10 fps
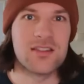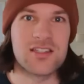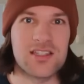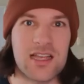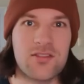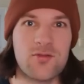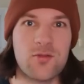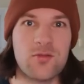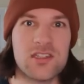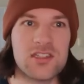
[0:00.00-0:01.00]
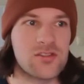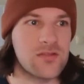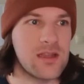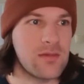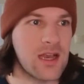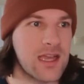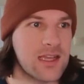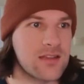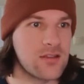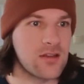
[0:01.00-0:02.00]
The second tool is
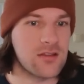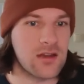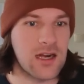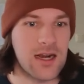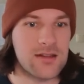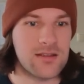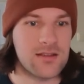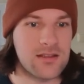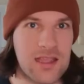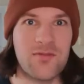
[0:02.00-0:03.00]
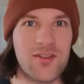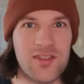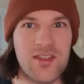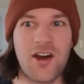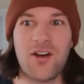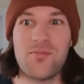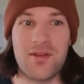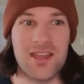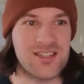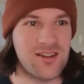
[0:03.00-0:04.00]
dreamlike.art. Even the
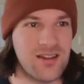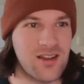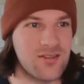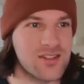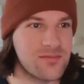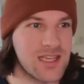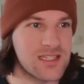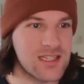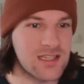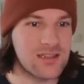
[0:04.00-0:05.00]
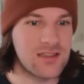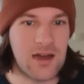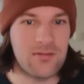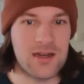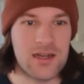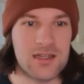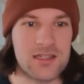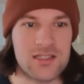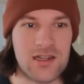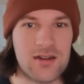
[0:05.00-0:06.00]
homepage art looks amazing. How we are
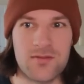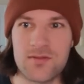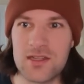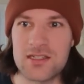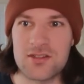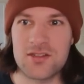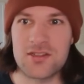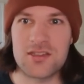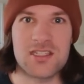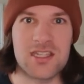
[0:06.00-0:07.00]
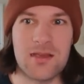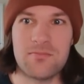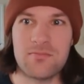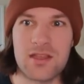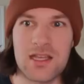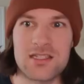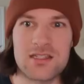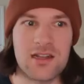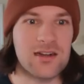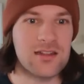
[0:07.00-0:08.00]
gonna start with this is just the same. Get
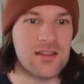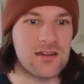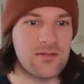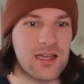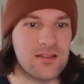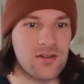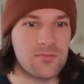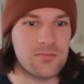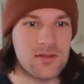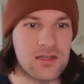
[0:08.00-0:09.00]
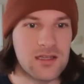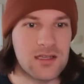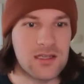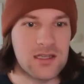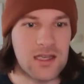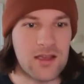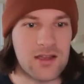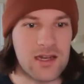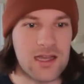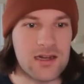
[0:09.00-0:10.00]
started in the right top. I
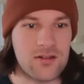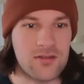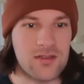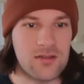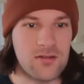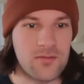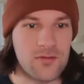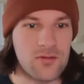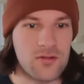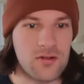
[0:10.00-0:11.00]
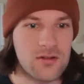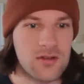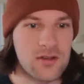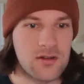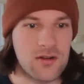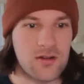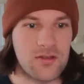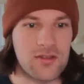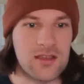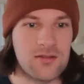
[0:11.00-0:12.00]
can either continue with Google or
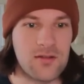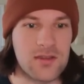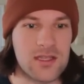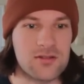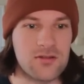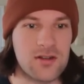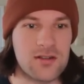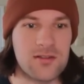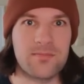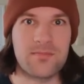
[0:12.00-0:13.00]
continue with Discord.